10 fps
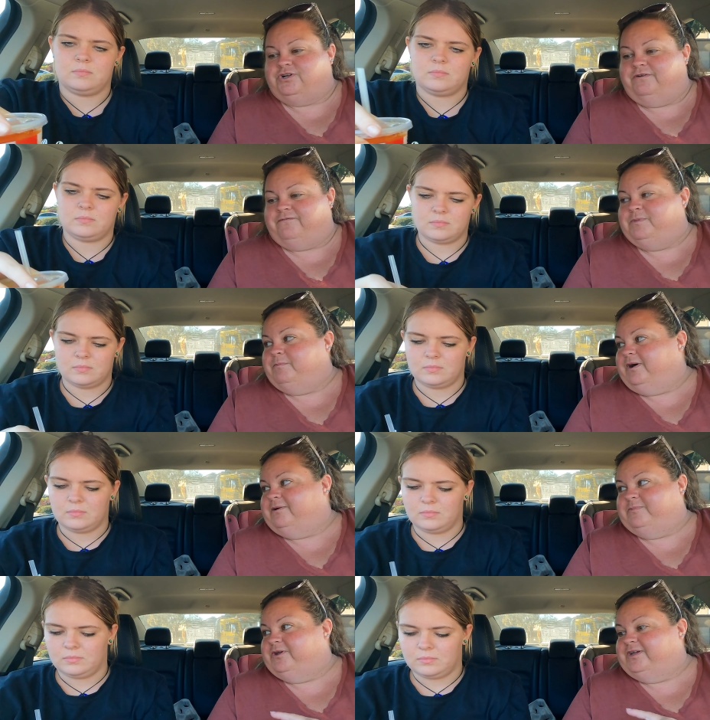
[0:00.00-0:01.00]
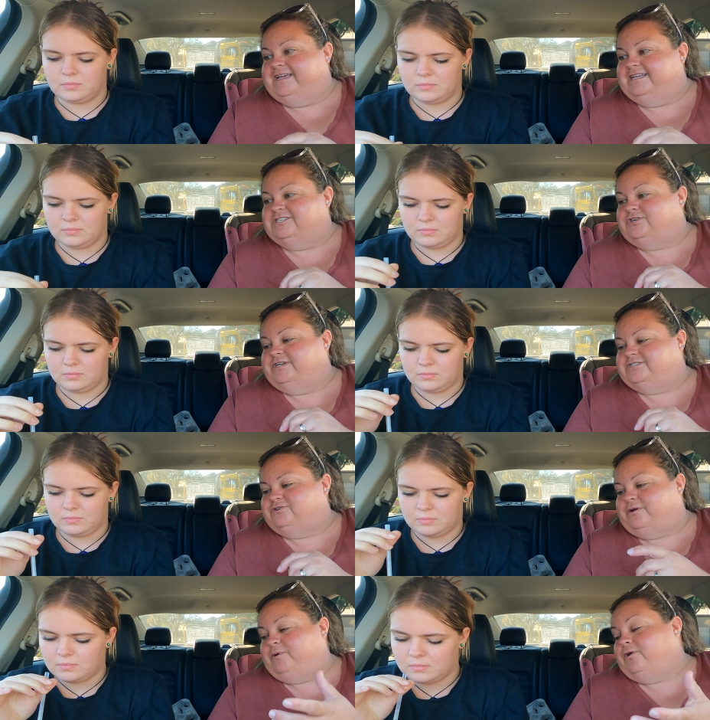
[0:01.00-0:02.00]
Speaker 1: straight from the bottom or you're gonna get straight
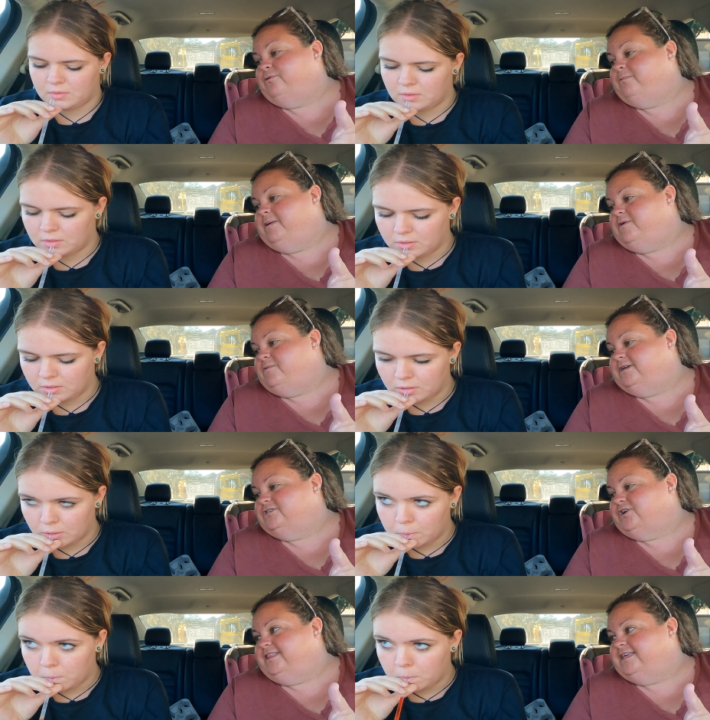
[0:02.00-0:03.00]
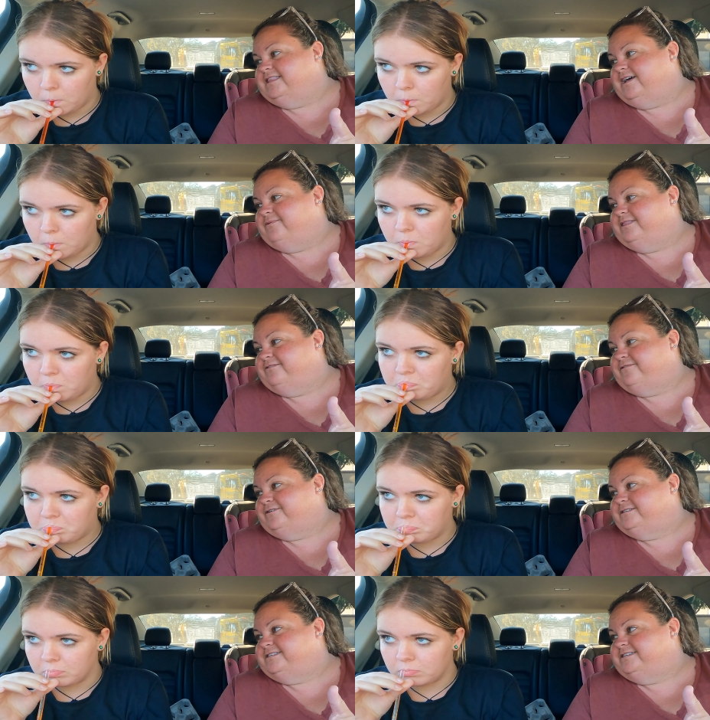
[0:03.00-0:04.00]
syrup. Although maybe you wanna try that that way the
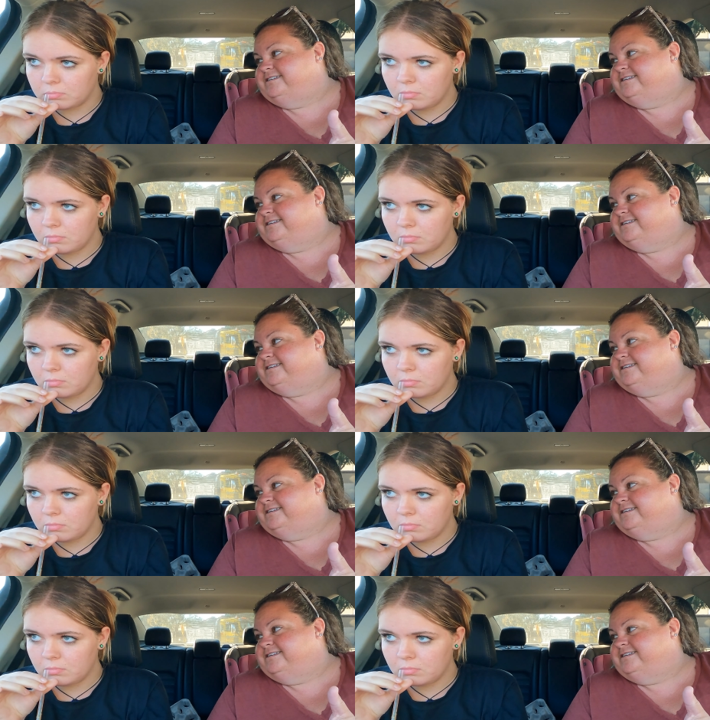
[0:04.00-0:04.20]
first.